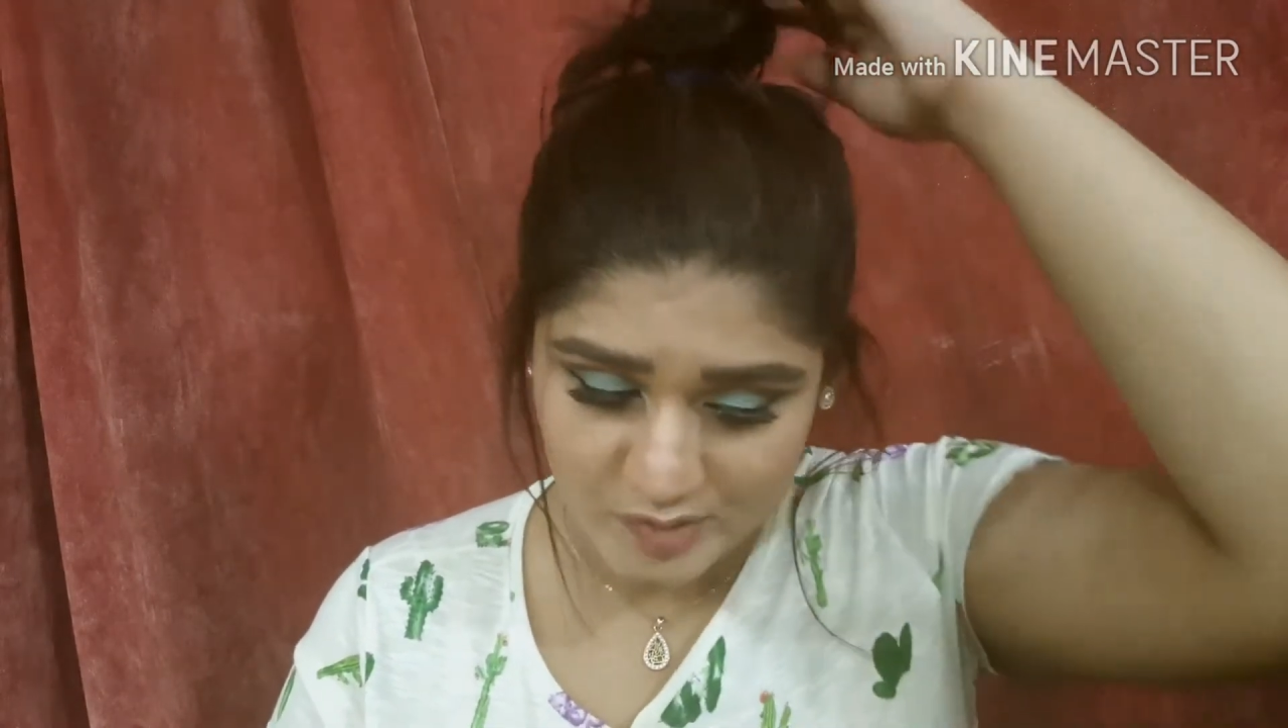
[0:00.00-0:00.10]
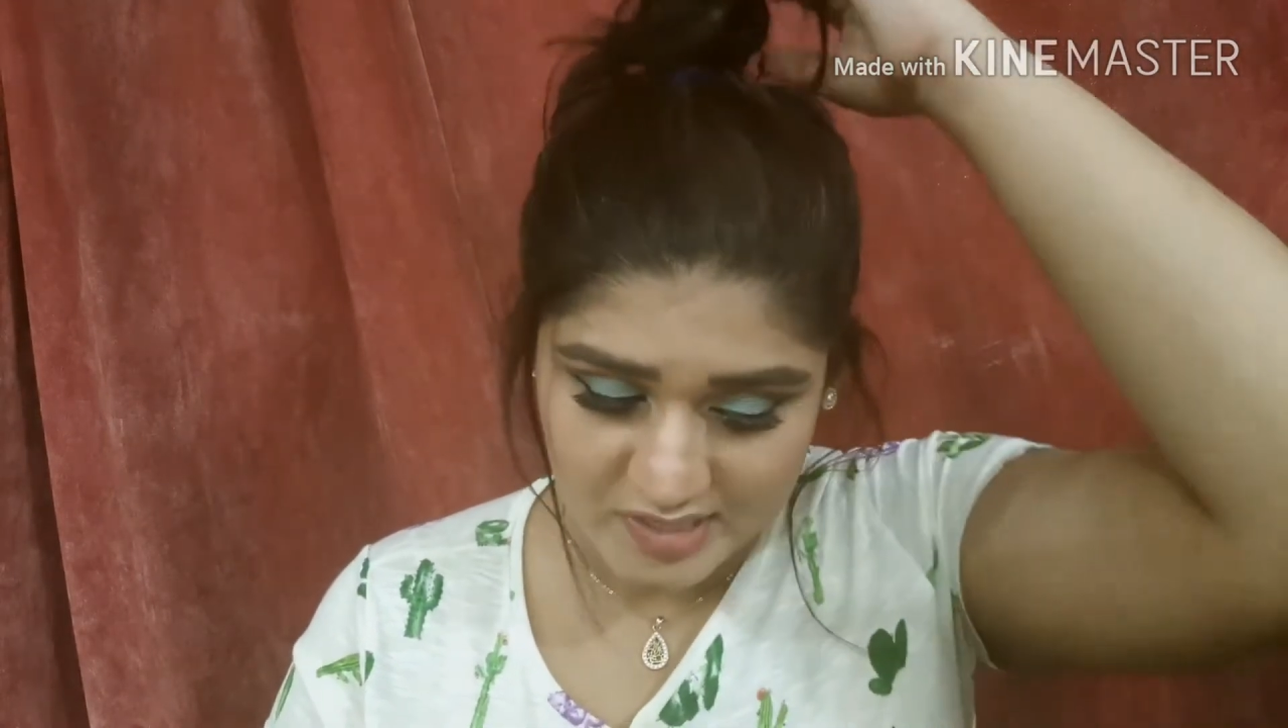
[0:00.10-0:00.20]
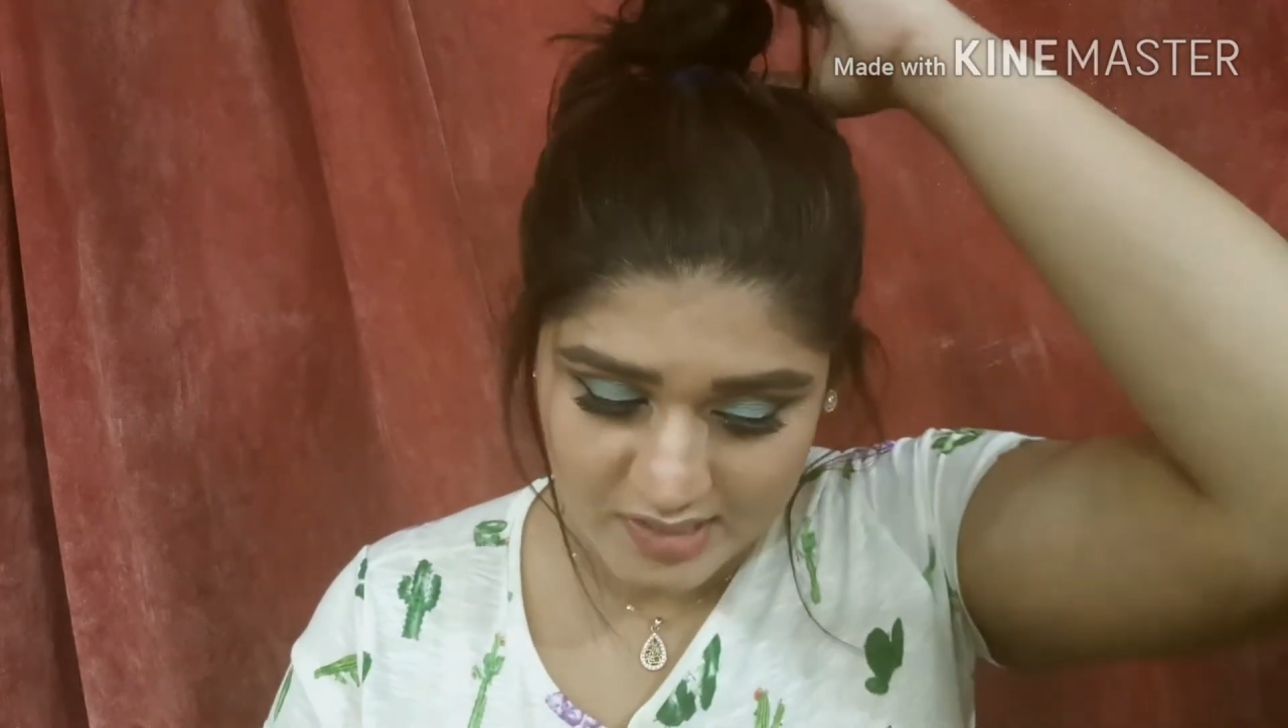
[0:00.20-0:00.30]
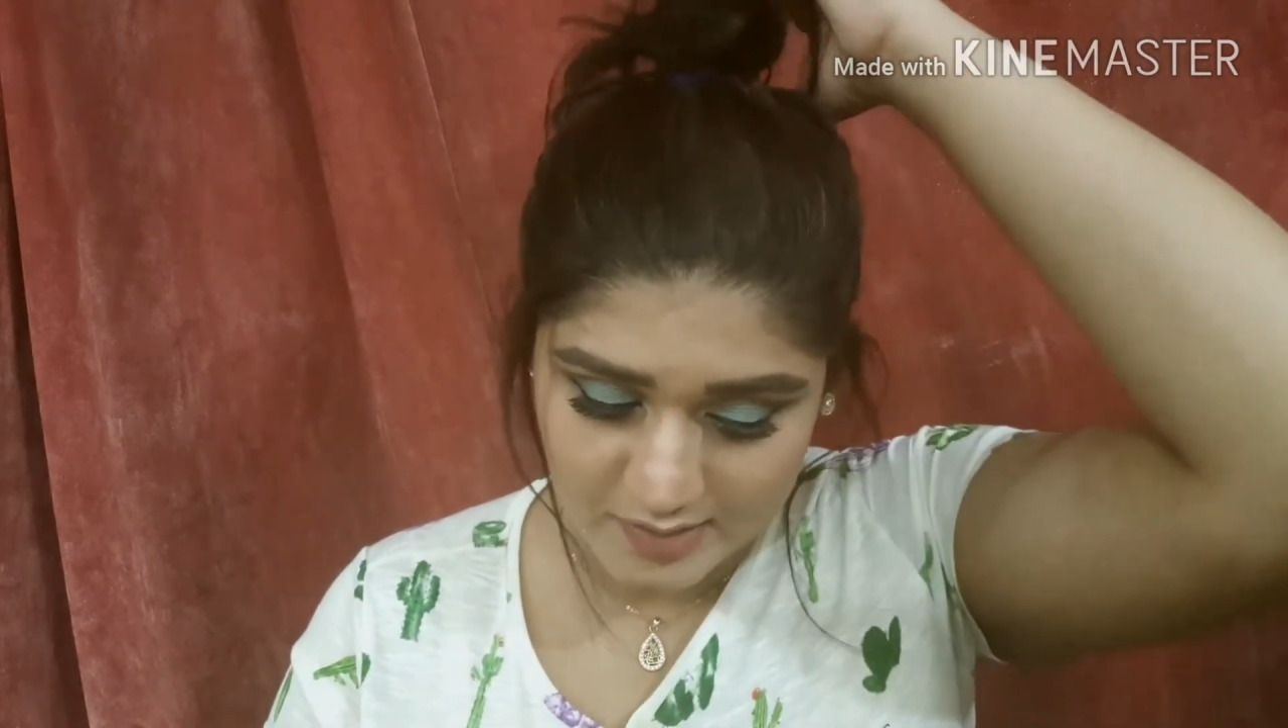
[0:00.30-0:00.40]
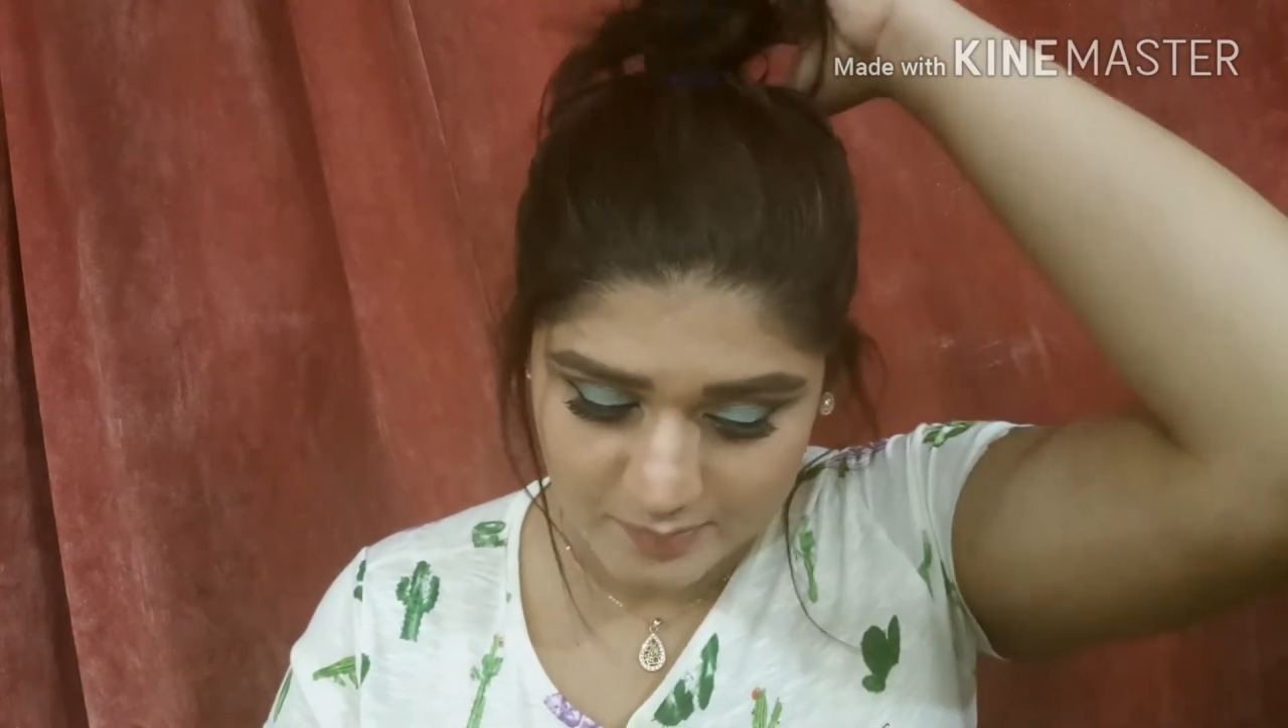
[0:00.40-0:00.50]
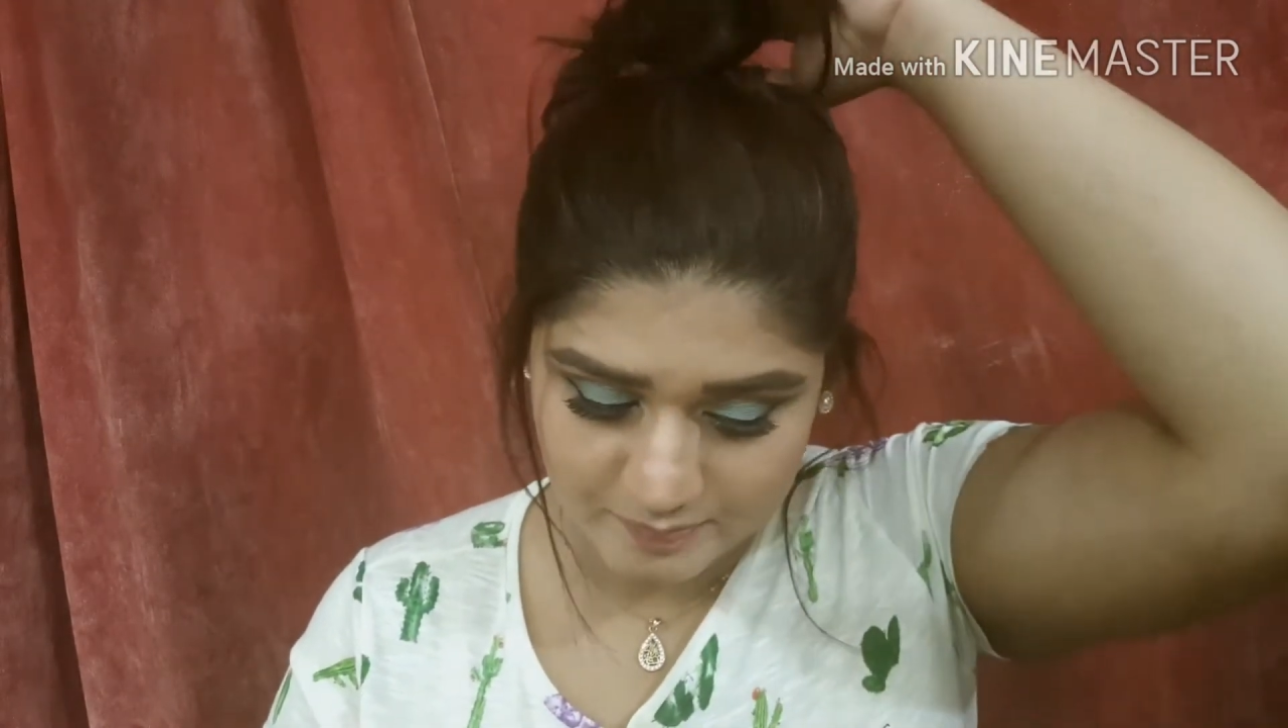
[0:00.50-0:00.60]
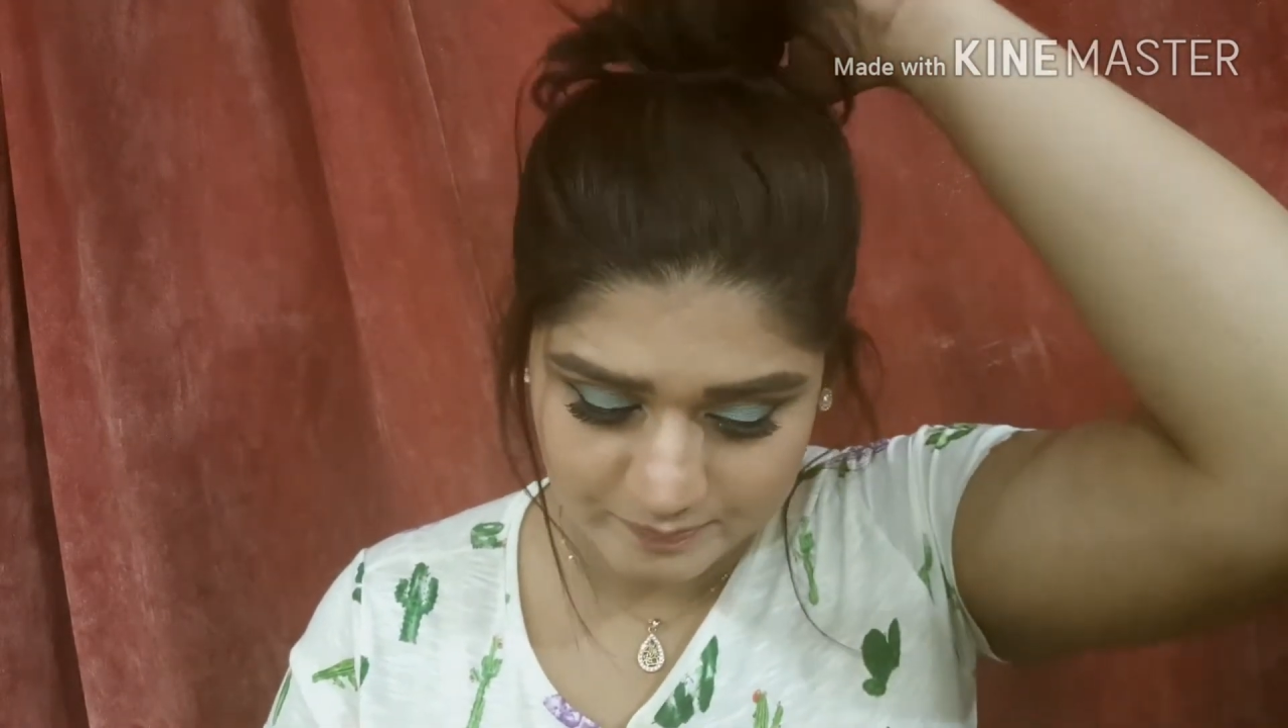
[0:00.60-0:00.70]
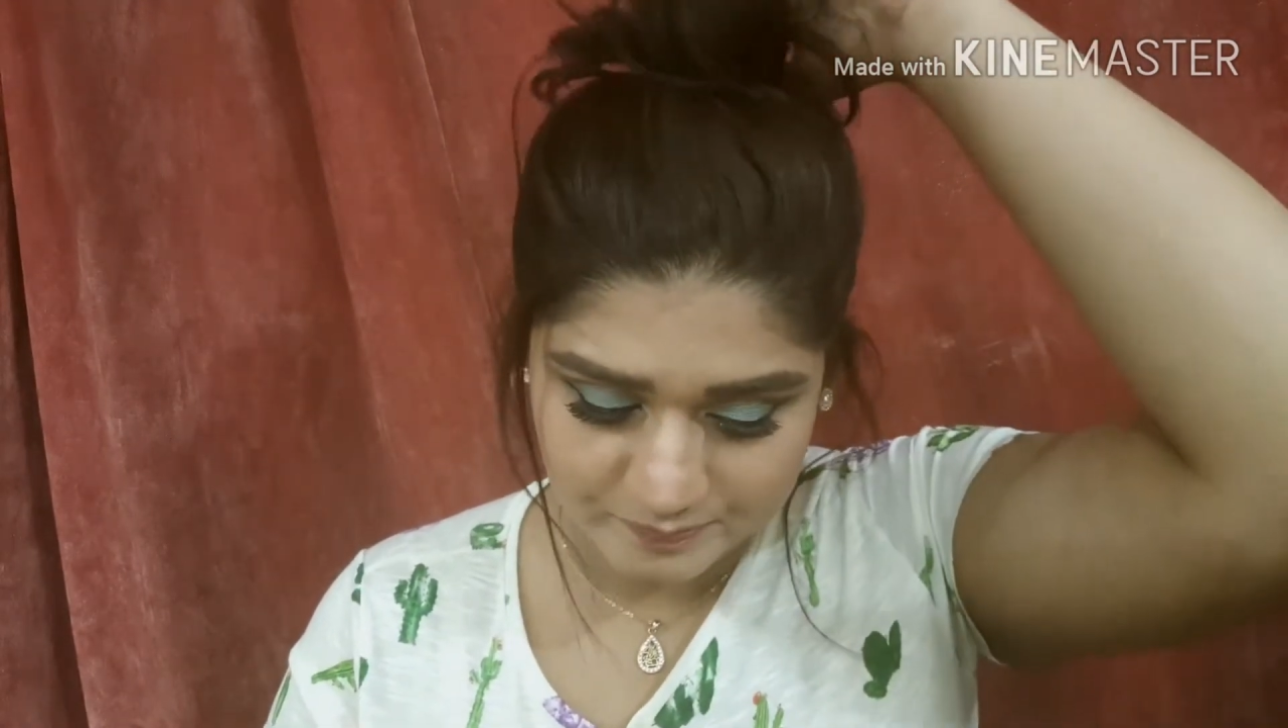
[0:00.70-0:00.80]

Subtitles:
we